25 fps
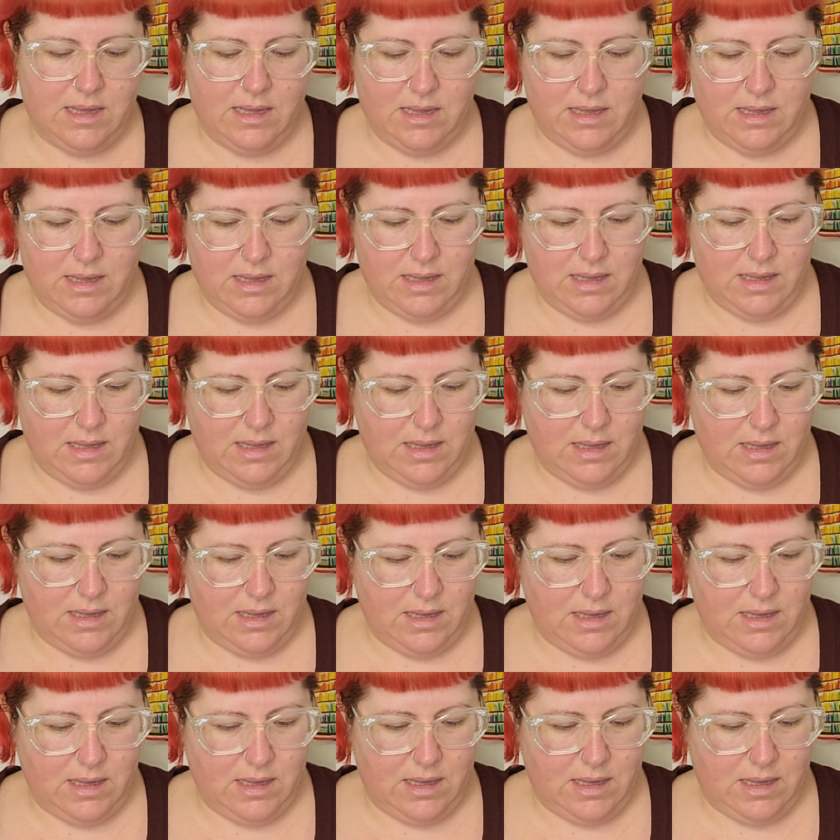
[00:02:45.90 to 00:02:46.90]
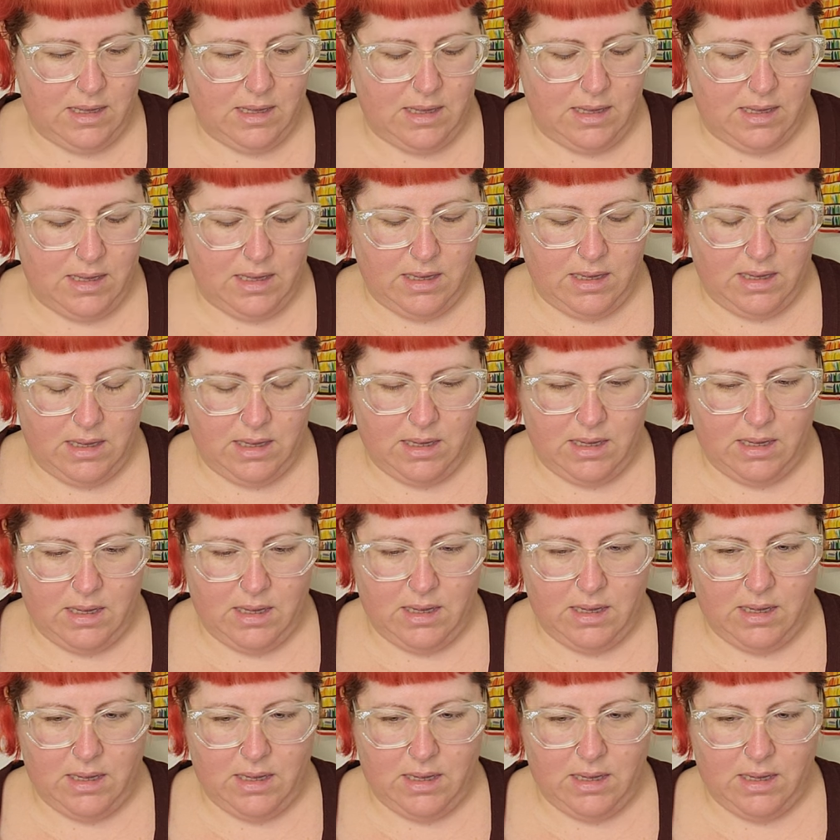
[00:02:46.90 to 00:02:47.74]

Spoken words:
[no speech]